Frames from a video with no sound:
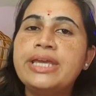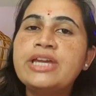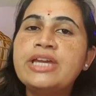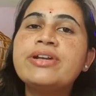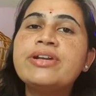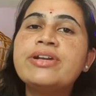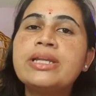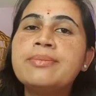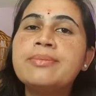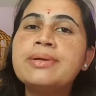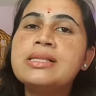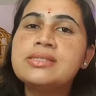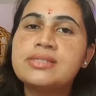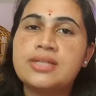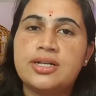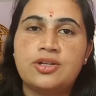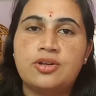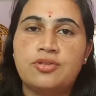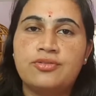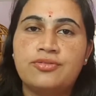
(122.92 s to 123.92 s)
equitable
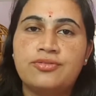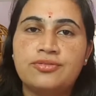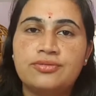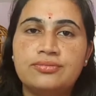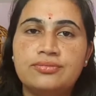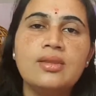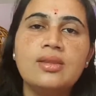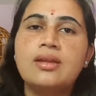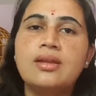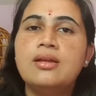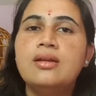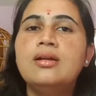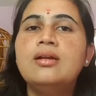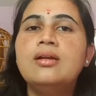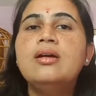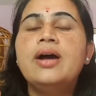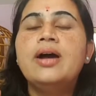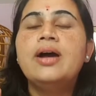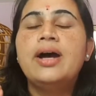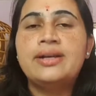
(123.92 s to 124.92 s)
setoff.
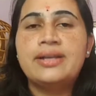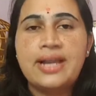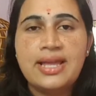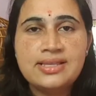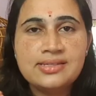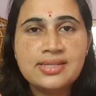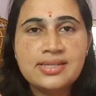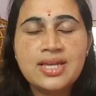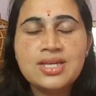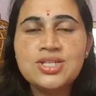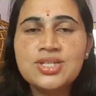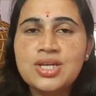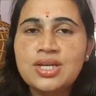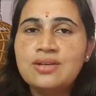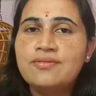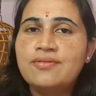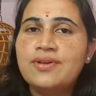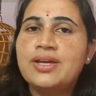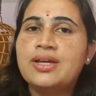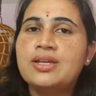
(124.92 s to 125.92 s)
A
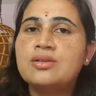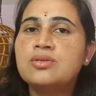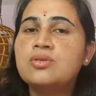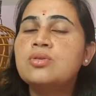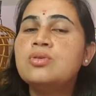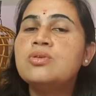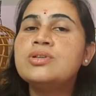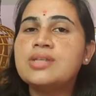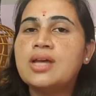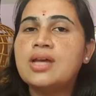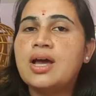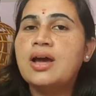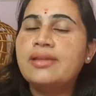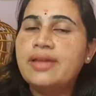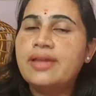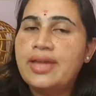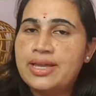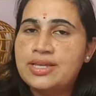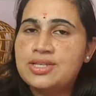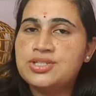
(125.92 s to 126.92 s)
transaction where goods are
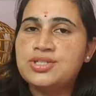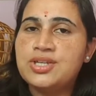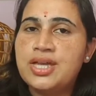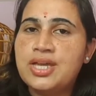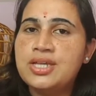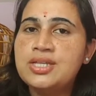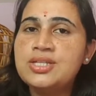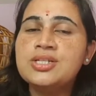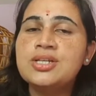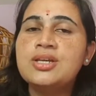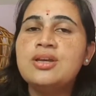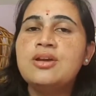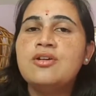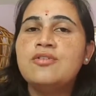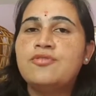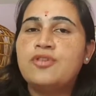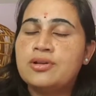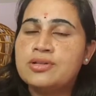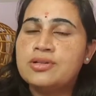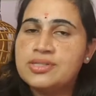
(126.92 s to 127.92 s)
exchanged
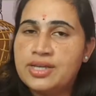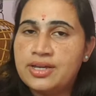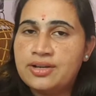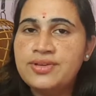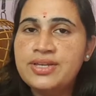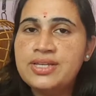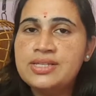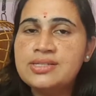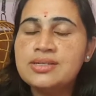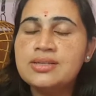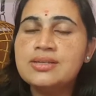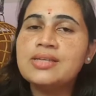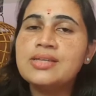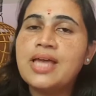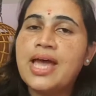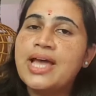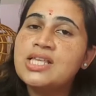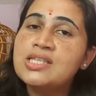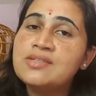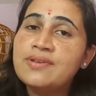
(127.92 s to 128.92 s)
for services
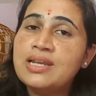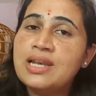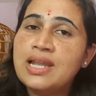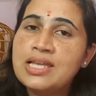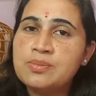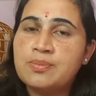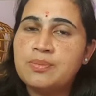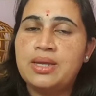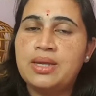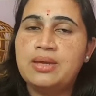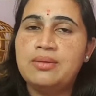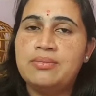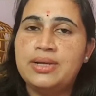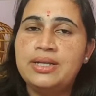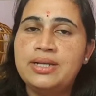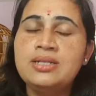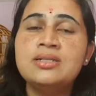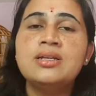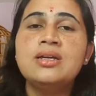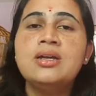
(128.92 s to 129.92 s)
as well as
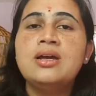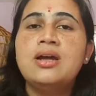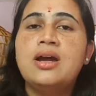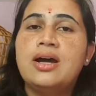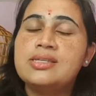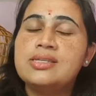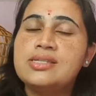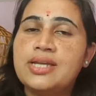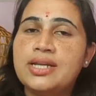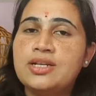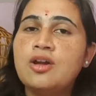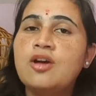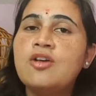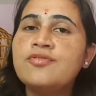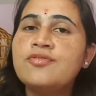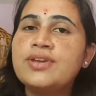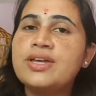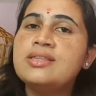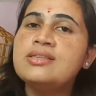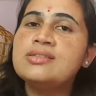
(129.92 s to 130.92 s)
payment, a
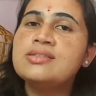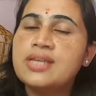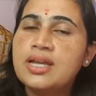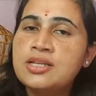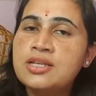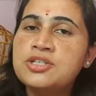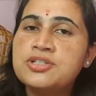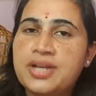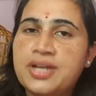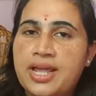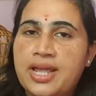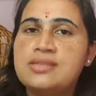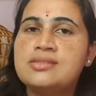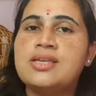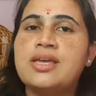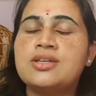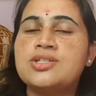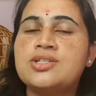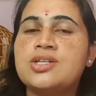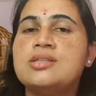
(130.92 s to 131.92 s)
setoff in such
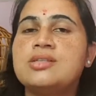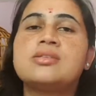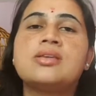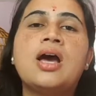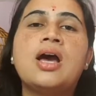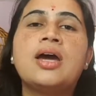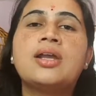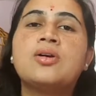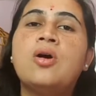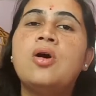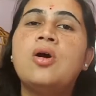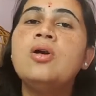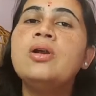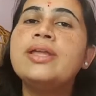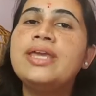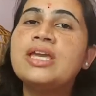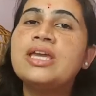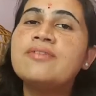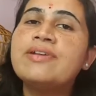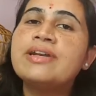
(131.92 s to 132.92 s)
transactions are called
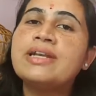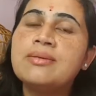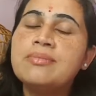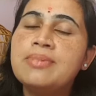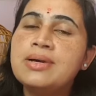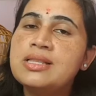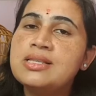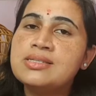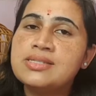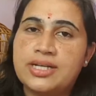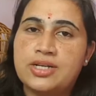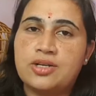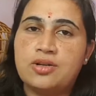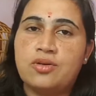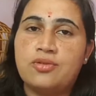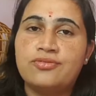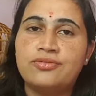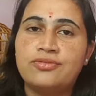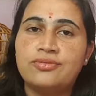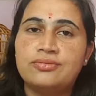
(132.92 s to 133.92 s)
equitable
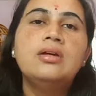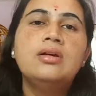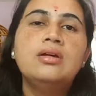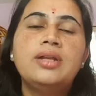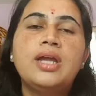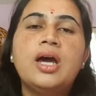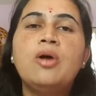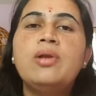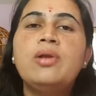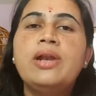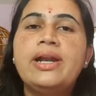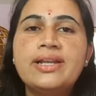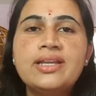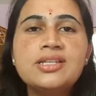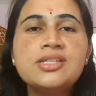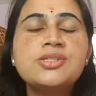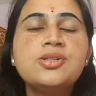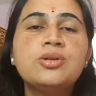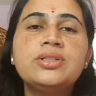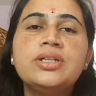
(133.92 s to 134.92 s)
setoff. Now let us
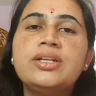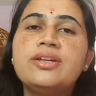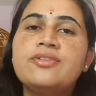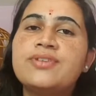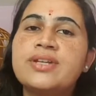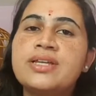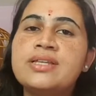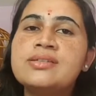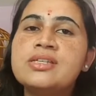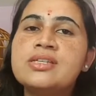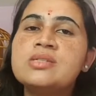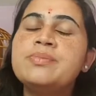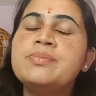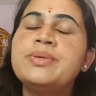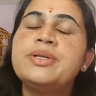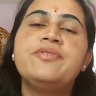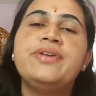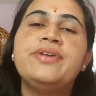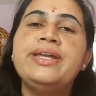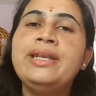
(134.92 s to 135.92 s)
know the differences
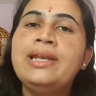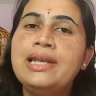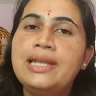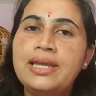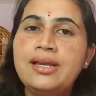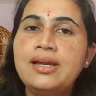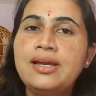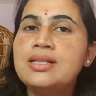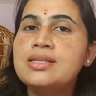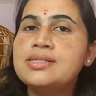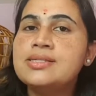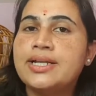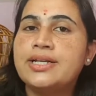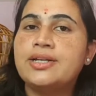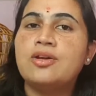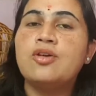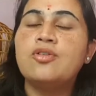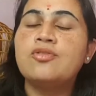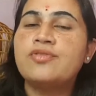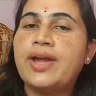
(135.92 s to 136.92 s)
between legal
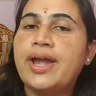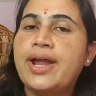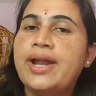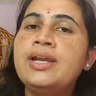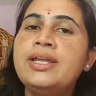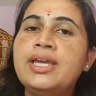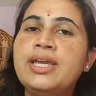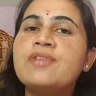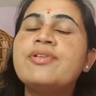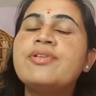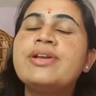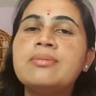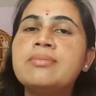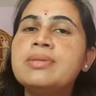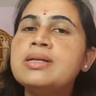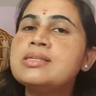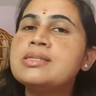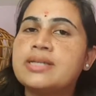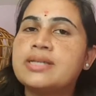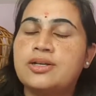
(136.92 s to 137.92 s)
setoff and
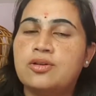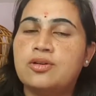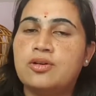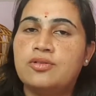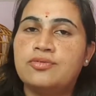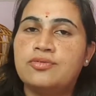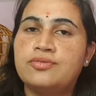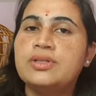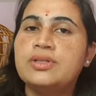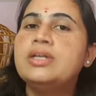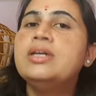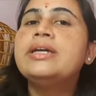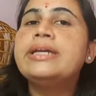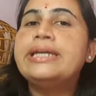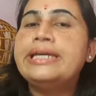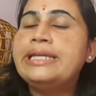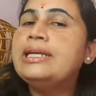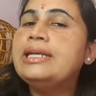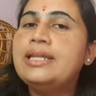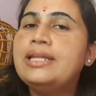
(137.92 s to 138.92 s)
equitable setoff.
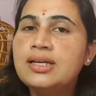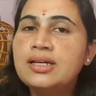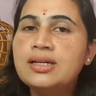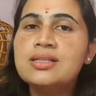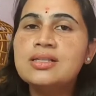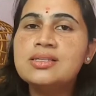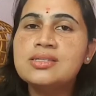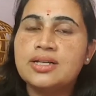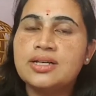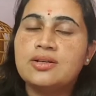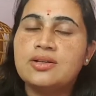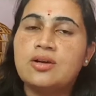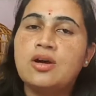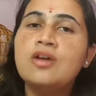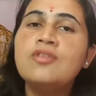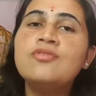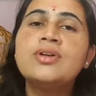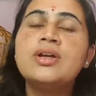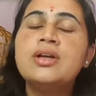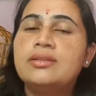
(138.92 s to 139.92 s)
In legal
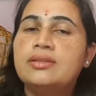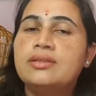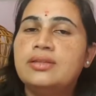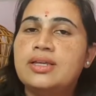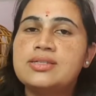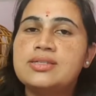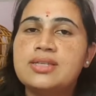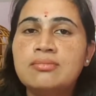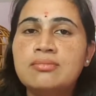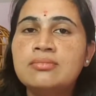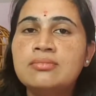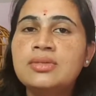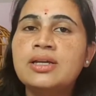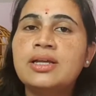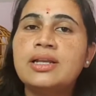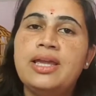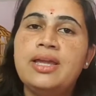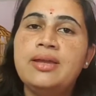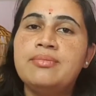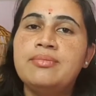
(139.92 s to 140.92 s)
setoff, the sum
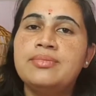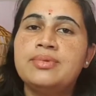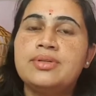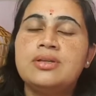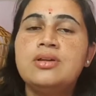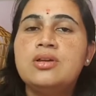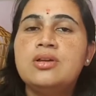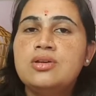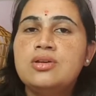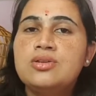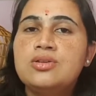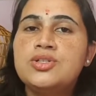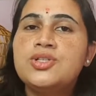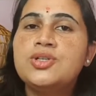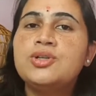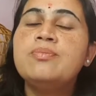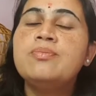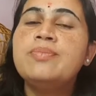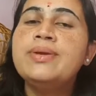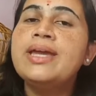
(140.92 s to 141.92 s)
claimed
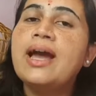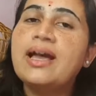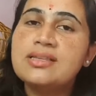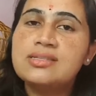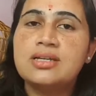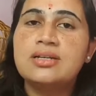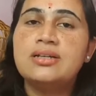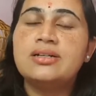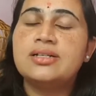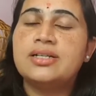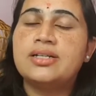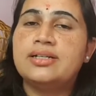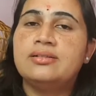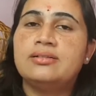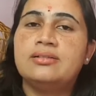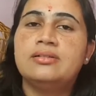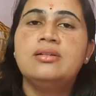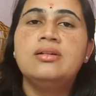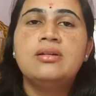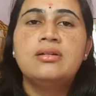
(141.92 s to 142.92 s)
should be ascertained,
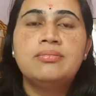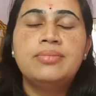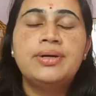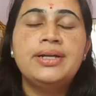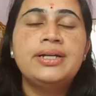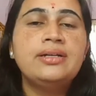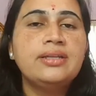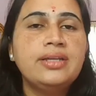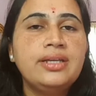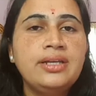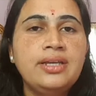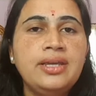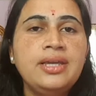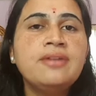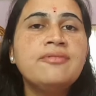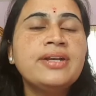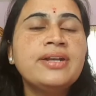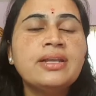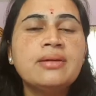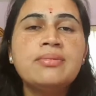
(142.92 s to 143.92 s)
but in
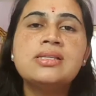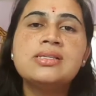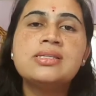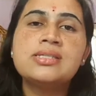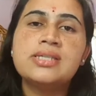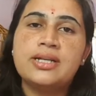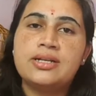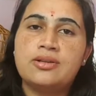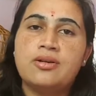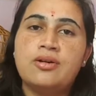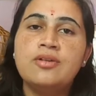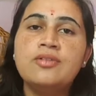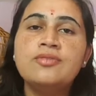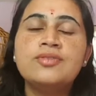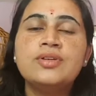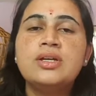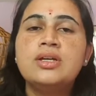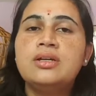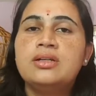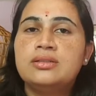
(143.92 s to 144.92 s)
equitable setoff,
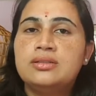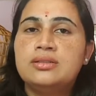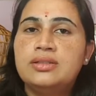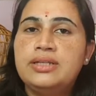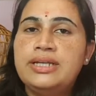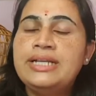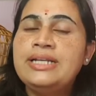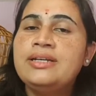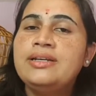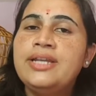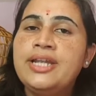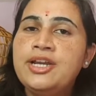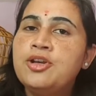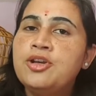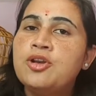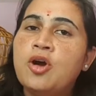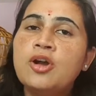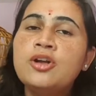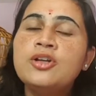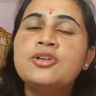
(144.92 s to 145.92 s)
it need
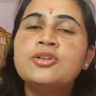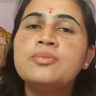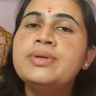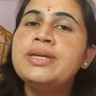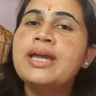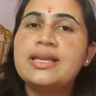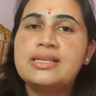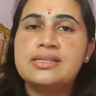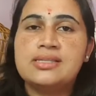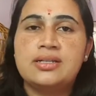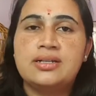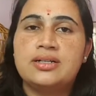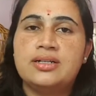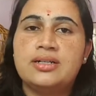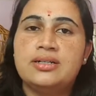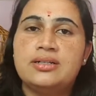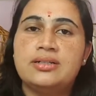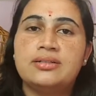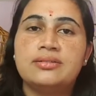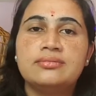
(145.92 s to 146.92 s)
not to be
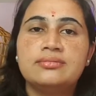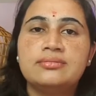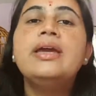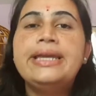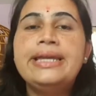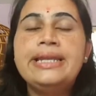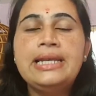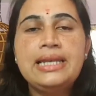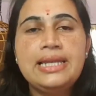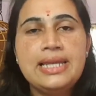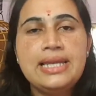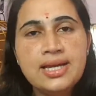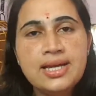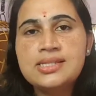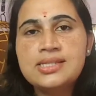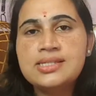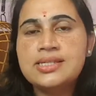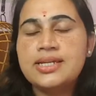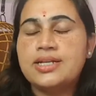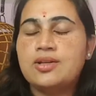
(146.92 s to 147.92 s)
ascertained. In legal
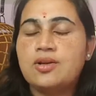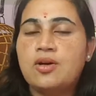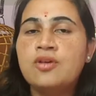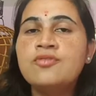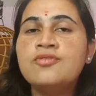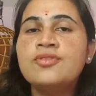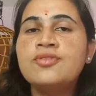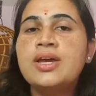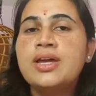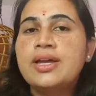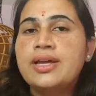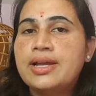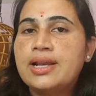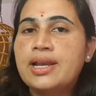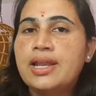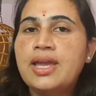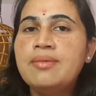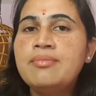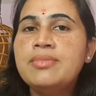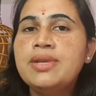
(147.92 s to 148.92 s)
setoff,
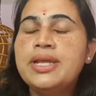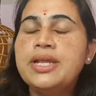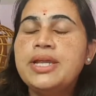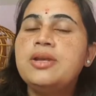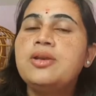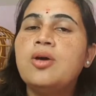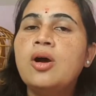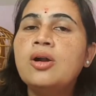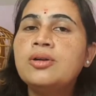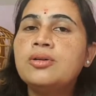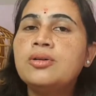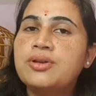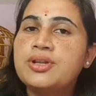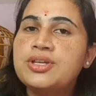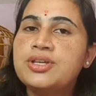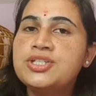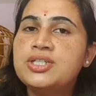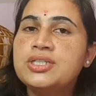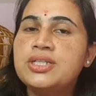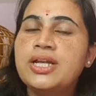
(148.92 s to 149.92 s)
claim need not
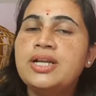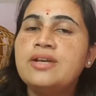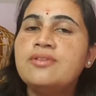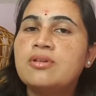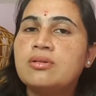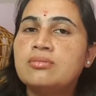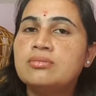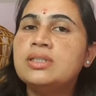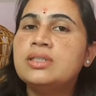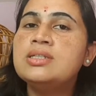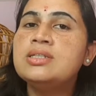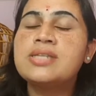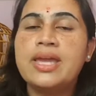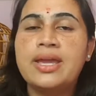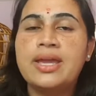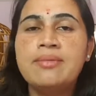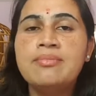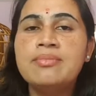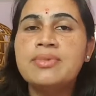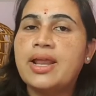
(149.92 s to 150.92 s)
originate from the
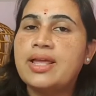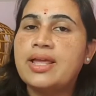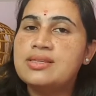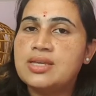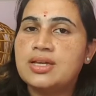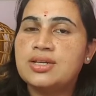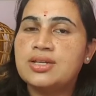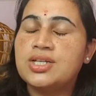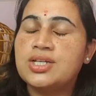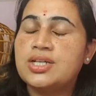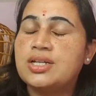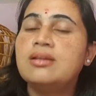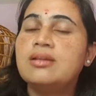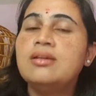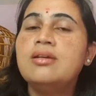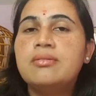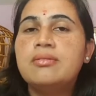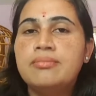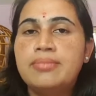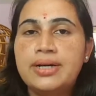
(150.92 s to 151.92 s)
same transaction,
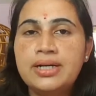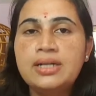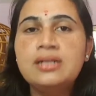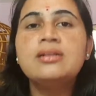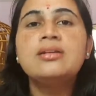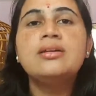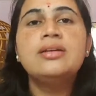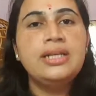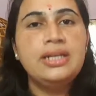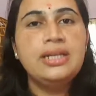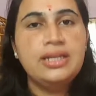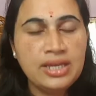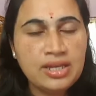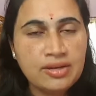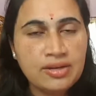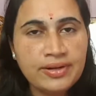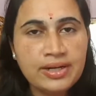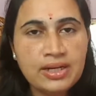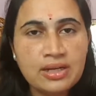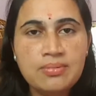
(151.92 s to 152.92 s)
but in
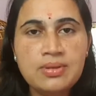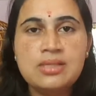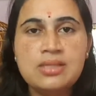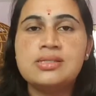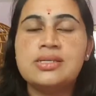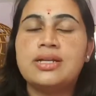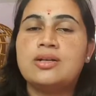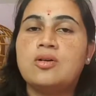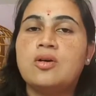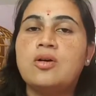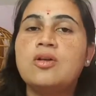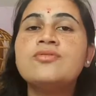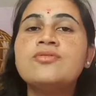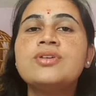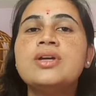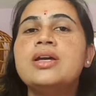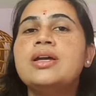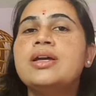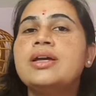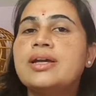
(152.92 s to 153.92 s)
equitable setoff,
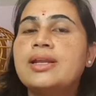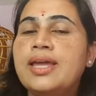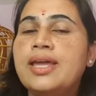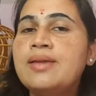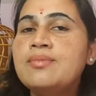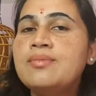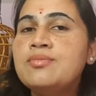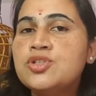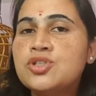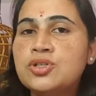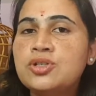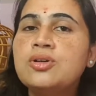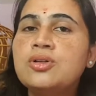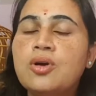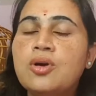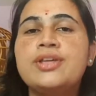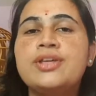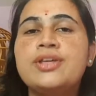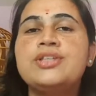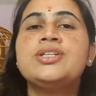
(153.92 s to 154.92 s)
claim should
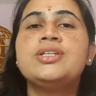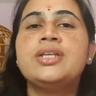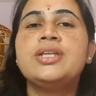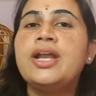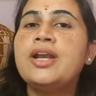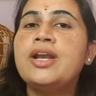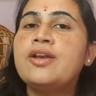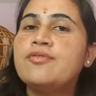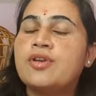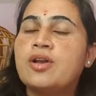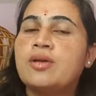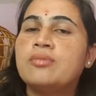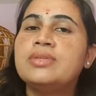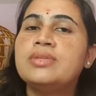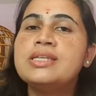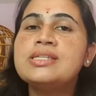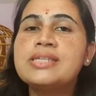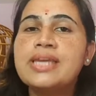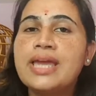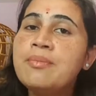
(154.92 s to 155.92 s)
originate from the
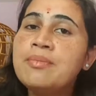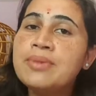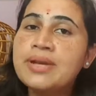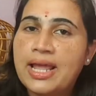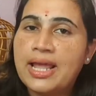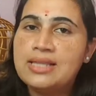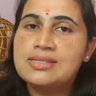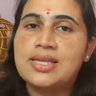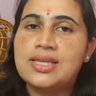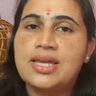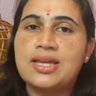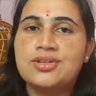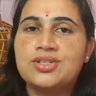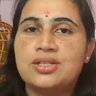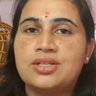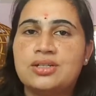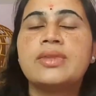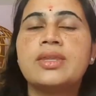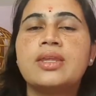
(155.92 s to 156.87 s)
same transaction.